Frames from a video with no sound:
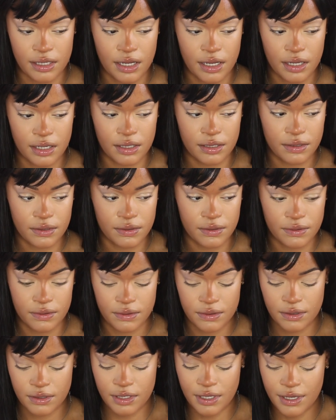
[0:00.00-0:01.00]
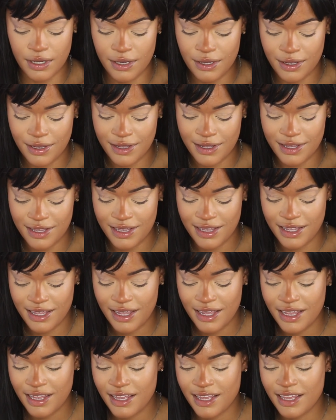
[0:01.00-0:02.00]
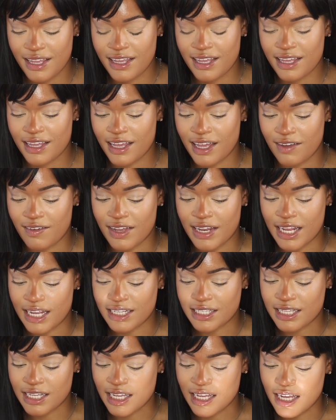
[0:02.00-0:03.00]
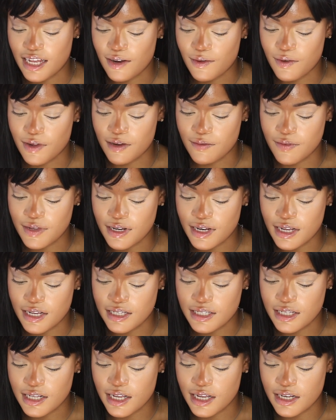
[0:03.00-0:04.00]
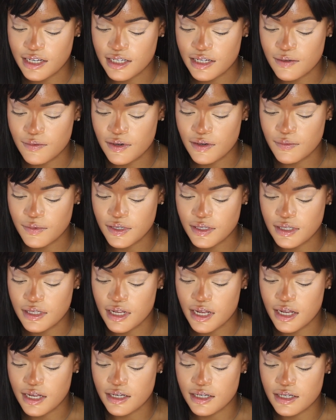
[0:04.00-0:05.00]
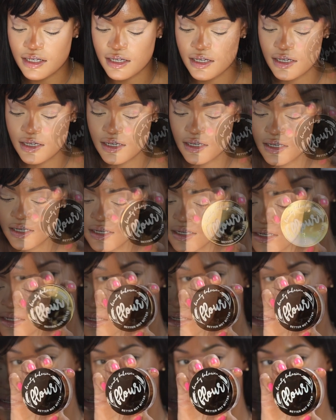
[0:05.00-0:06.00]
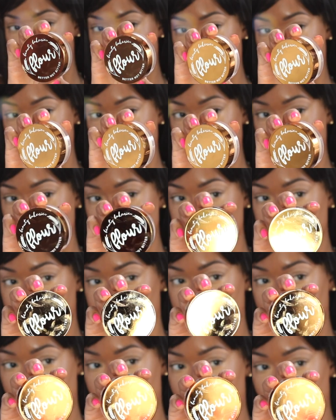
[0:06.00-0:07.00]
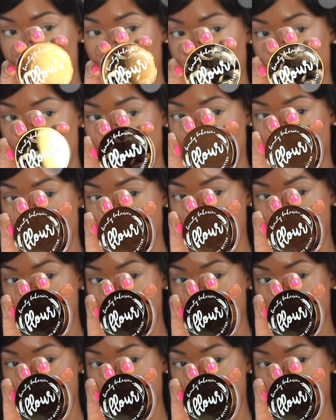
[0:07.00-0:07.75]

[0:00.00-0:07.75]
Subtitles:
Like, I mean, that's it. I don't wanna be not snatched. I wanna be snatched. So I'm using Beauty Bakerie's flower.